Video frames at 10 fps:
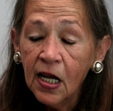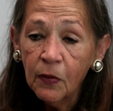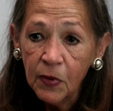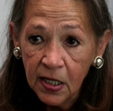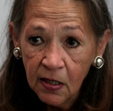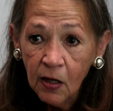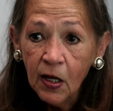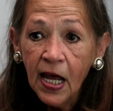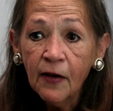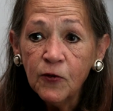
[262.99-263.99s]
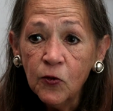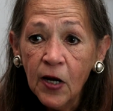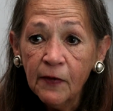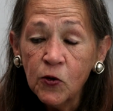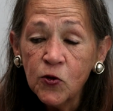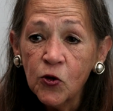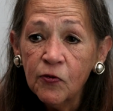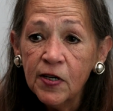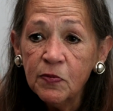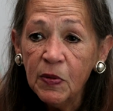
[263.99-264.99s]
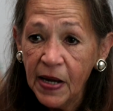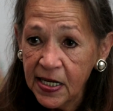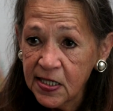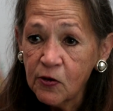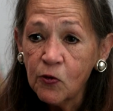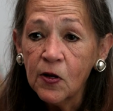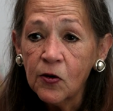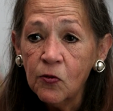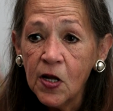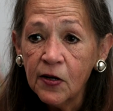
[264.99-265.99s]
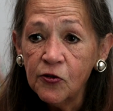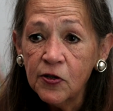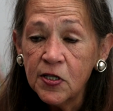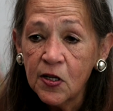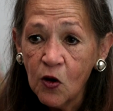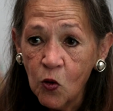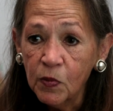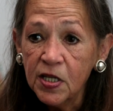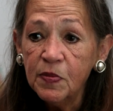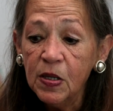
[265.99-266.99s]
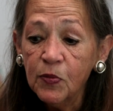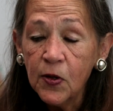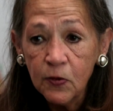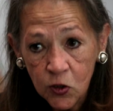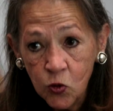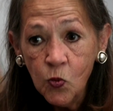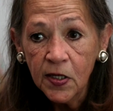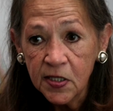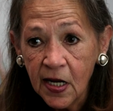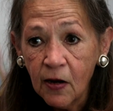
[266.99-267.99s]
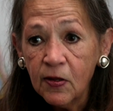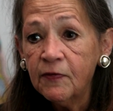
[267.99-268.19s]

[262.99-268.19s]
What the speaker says: and after service, we pass out our little lunches to the homeless people. There's new ones now.